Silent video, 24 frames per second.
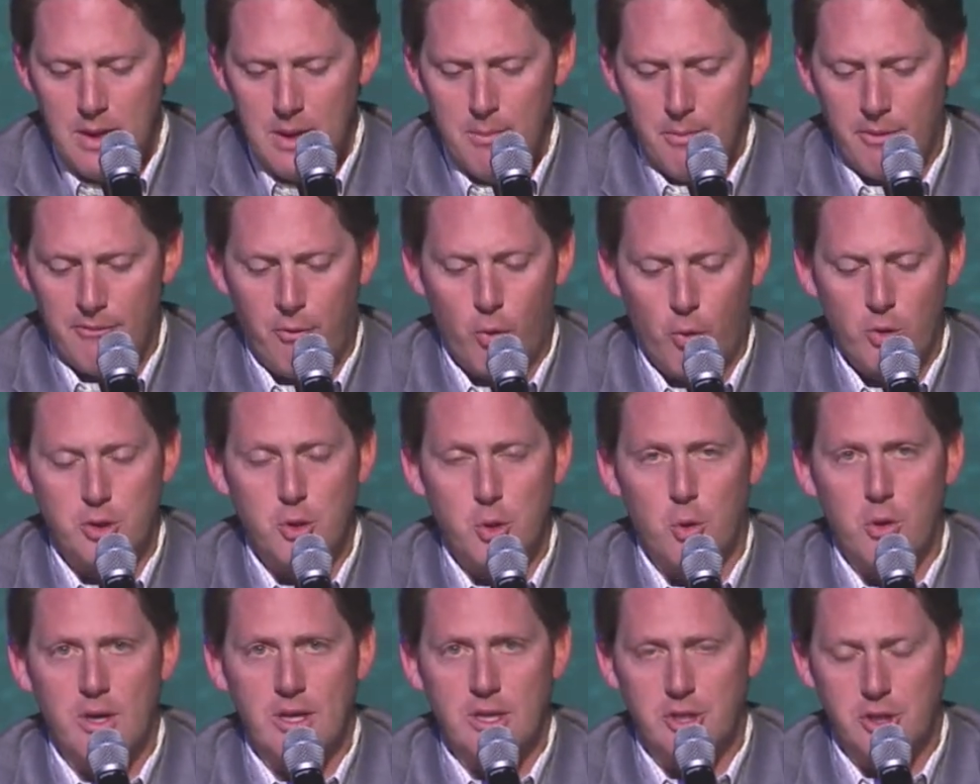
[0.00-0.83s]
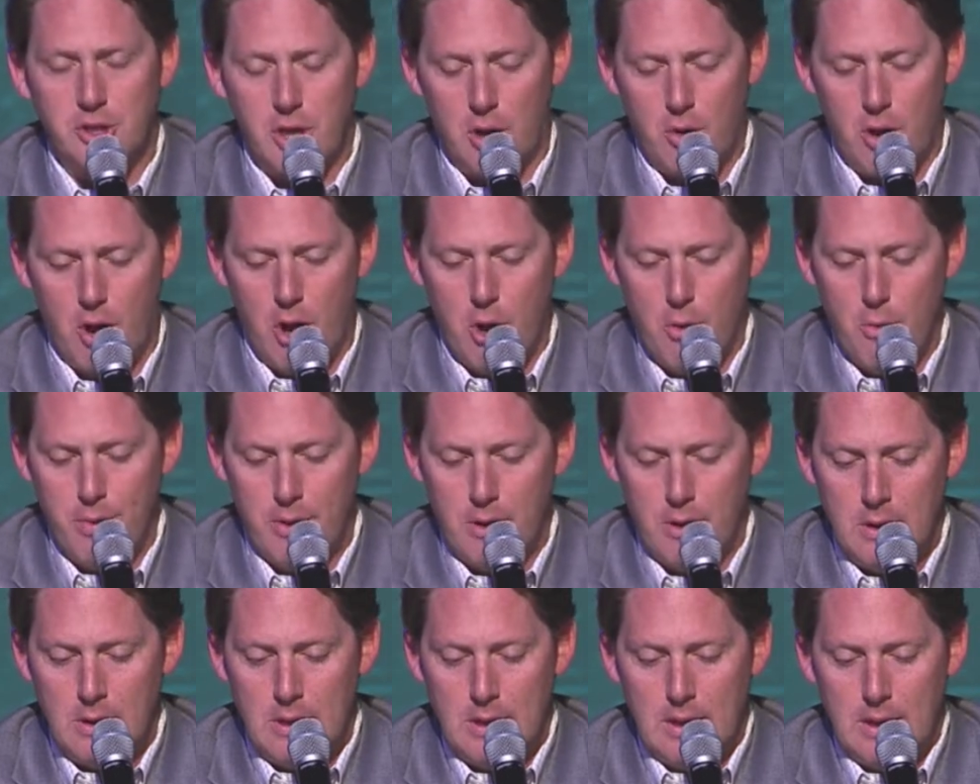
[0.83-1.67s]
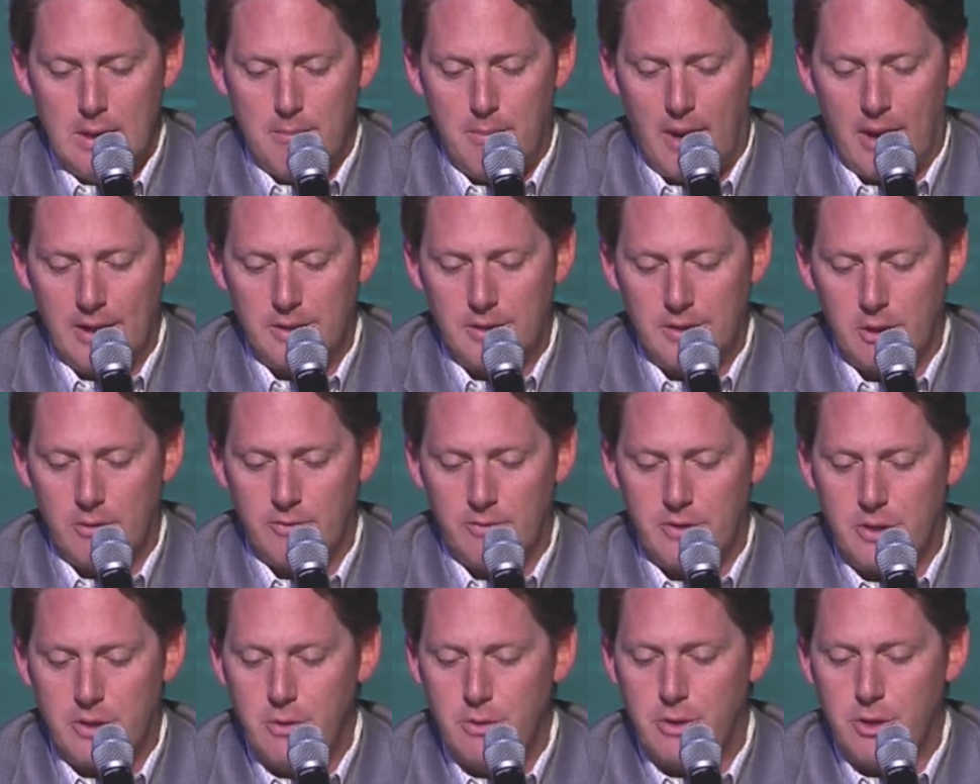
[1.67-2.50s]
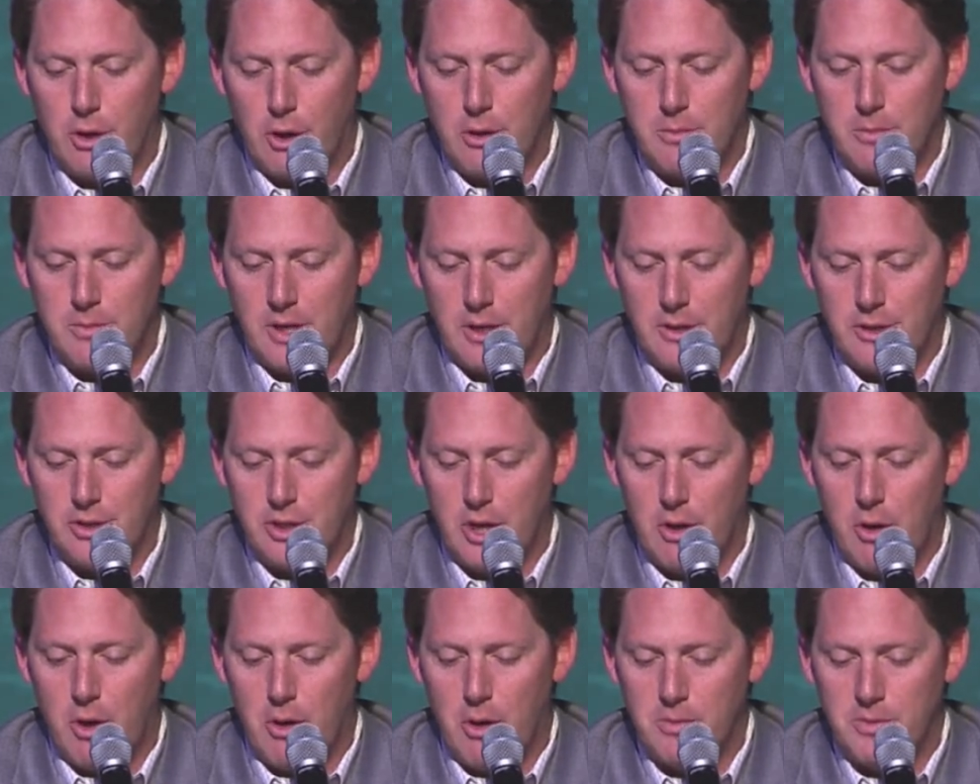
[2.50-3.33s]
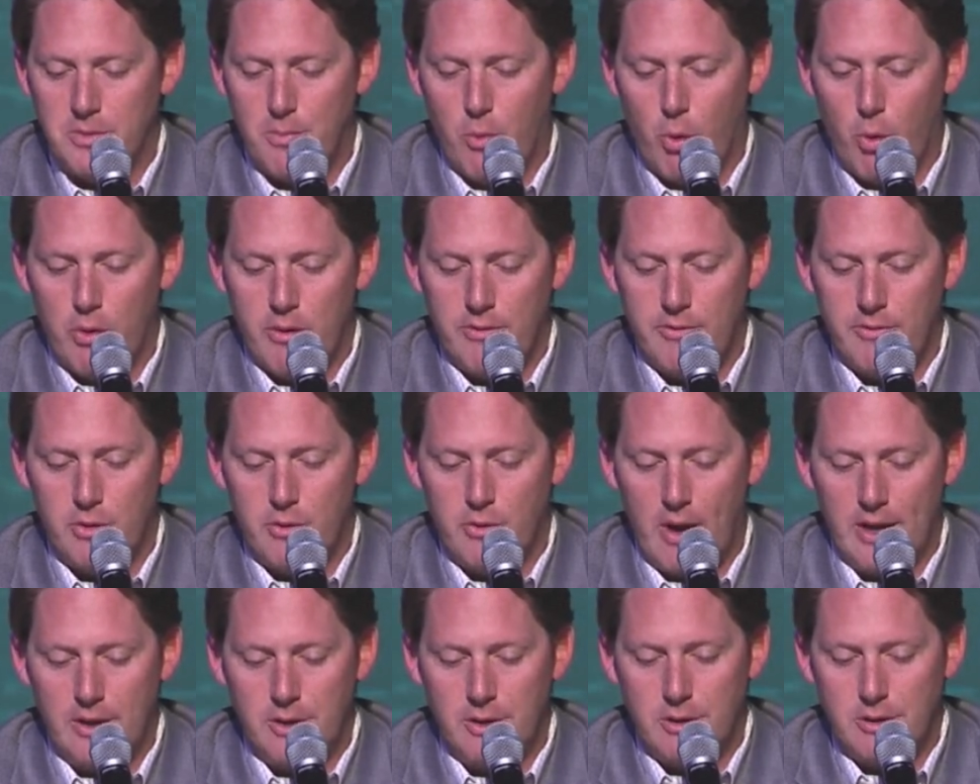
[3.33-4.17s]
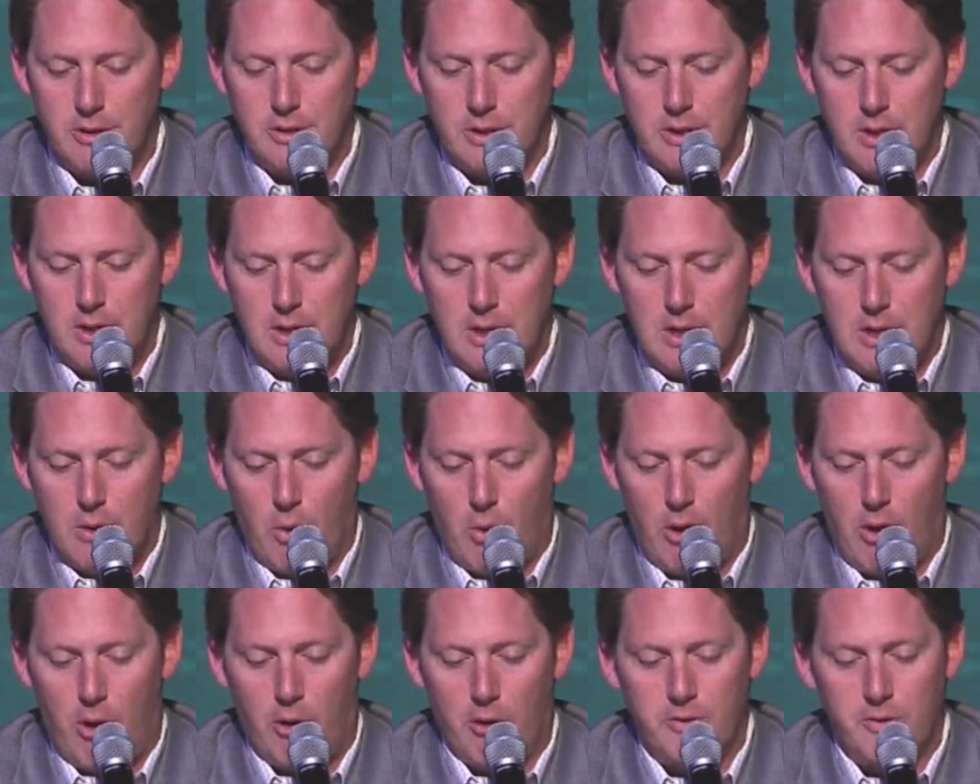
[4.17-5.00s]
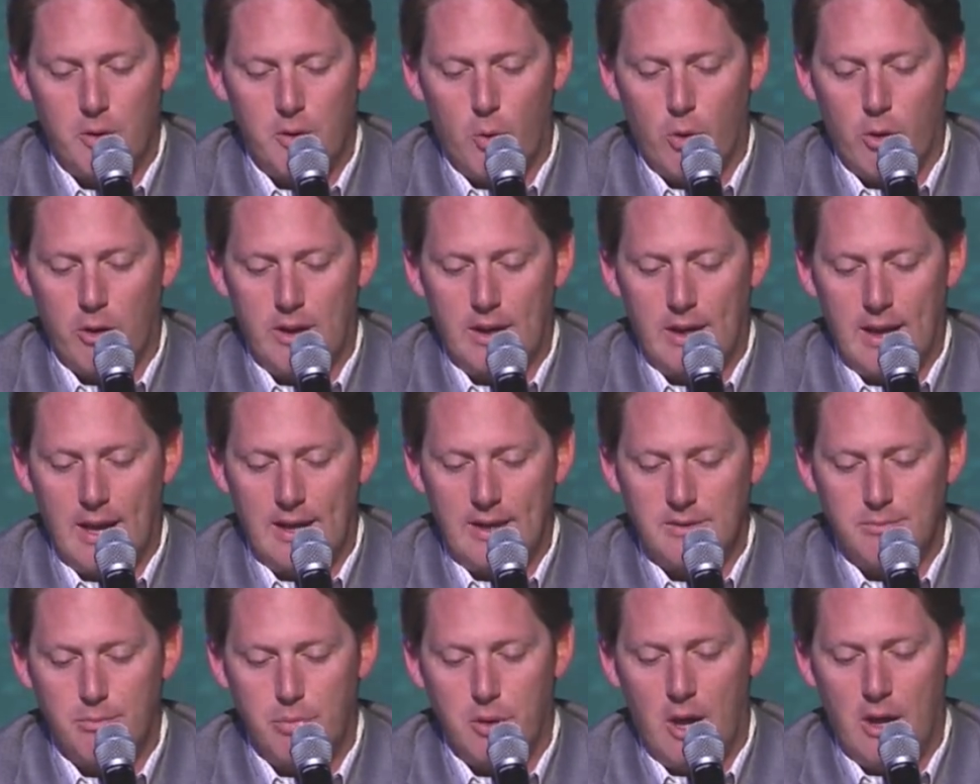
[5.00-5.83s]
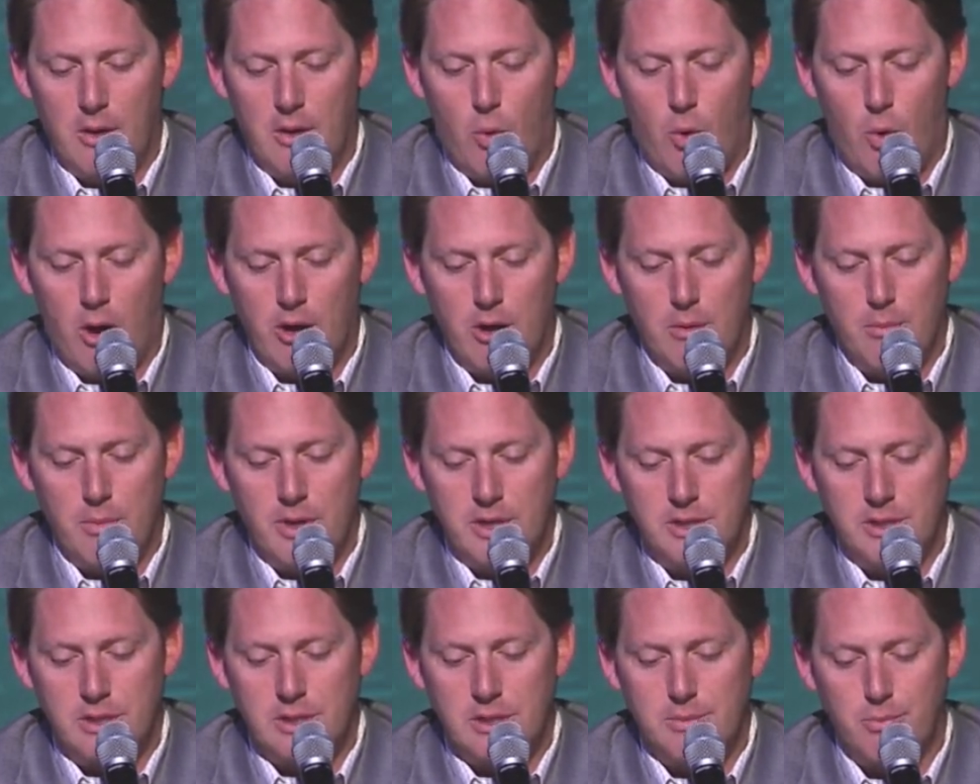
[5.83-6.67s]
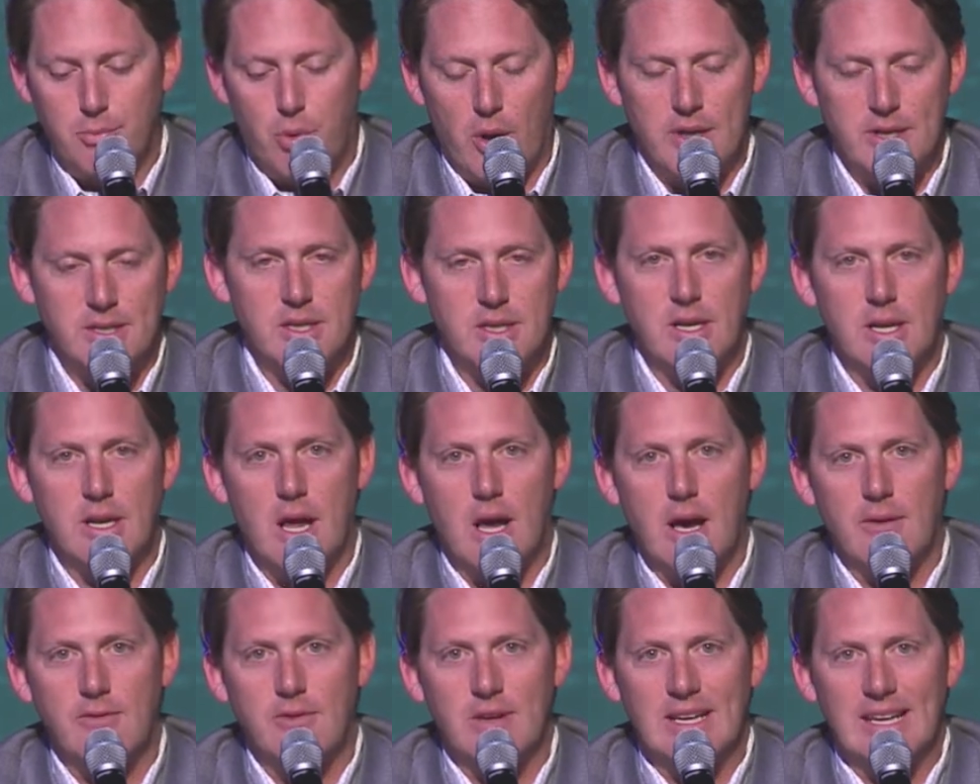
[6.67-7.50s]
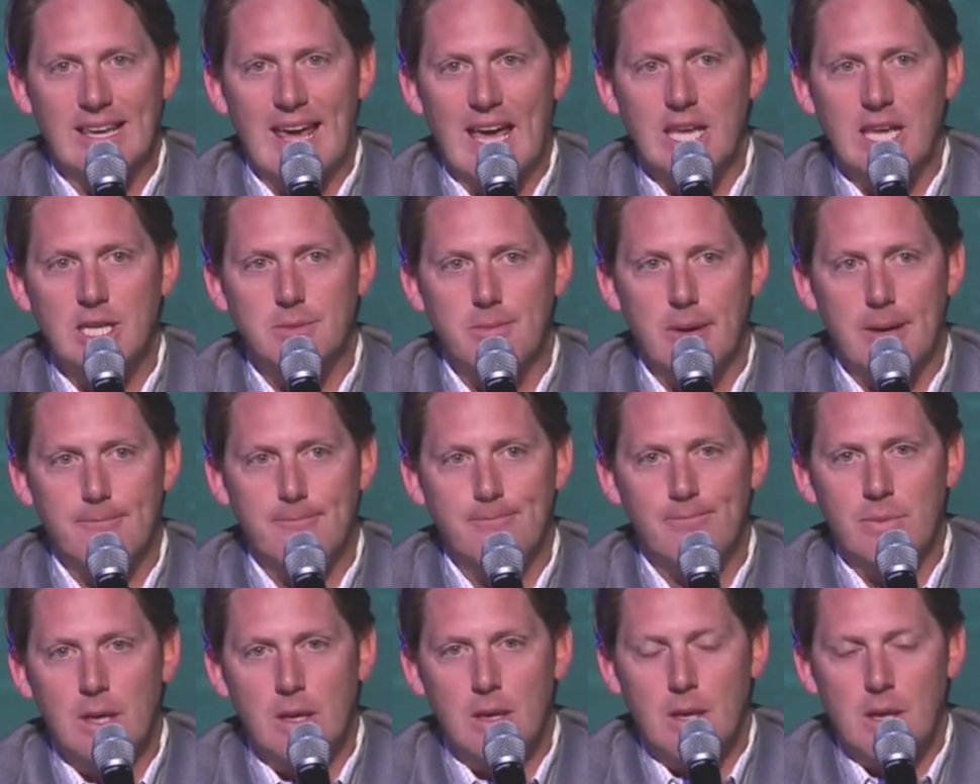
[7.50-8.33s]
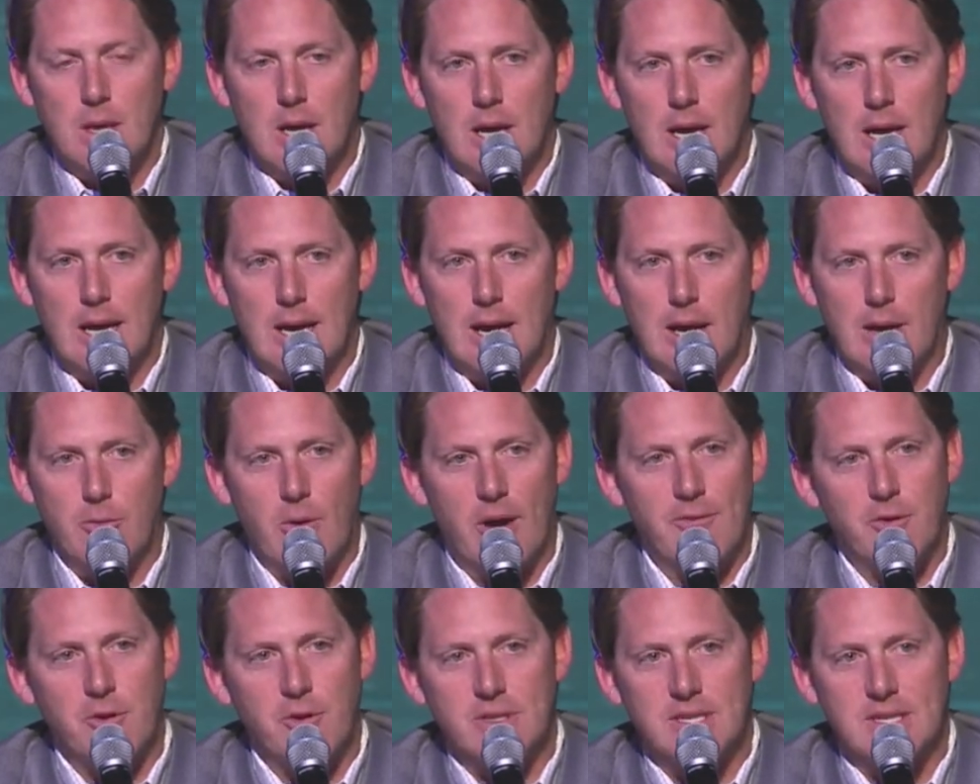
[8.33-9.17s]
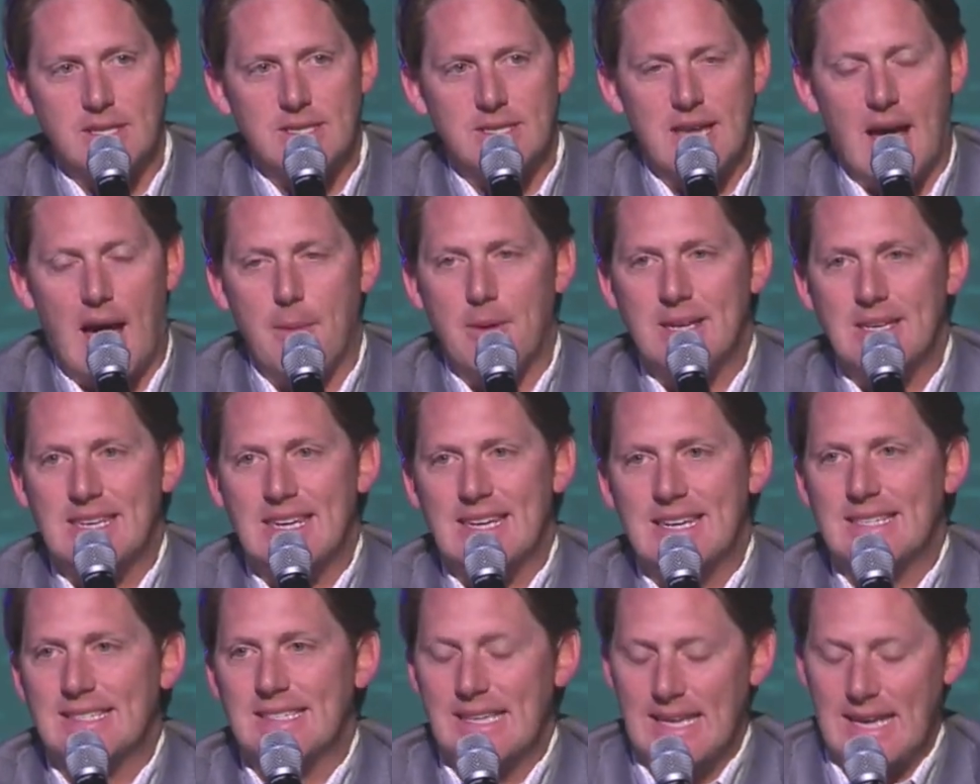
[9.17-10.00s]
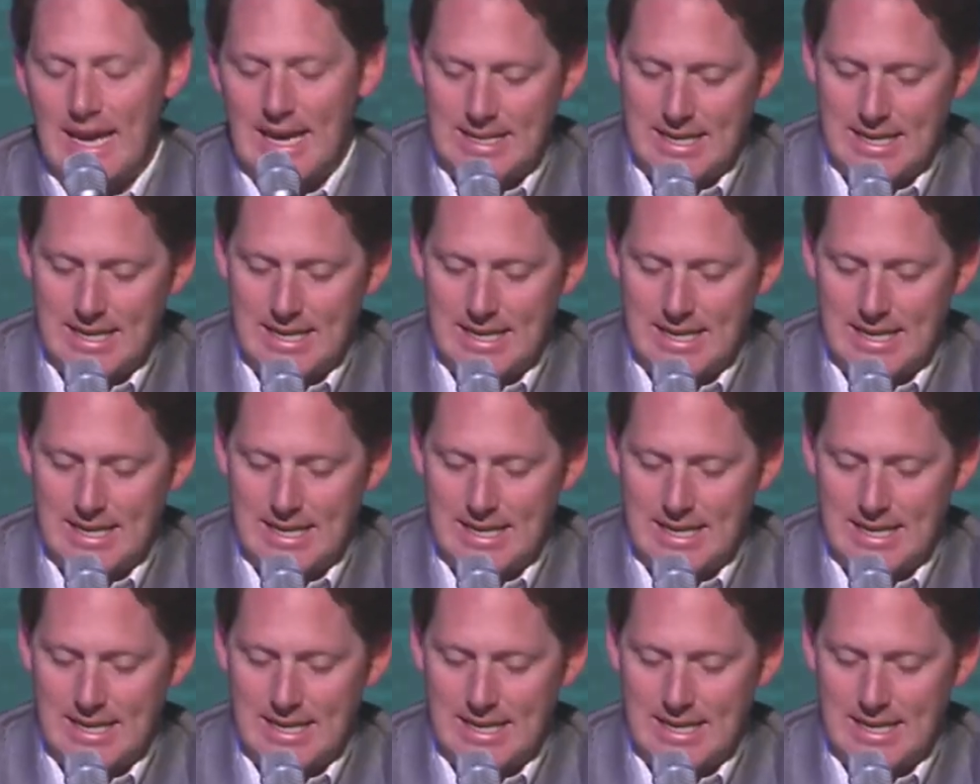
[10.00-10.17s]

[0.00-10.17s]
Before joining Show Hope, Mike served 2 terms on Show Hope's board of directors, while also working as Bloodwater Mission's president of engagement. I referenced his time at Tennessee.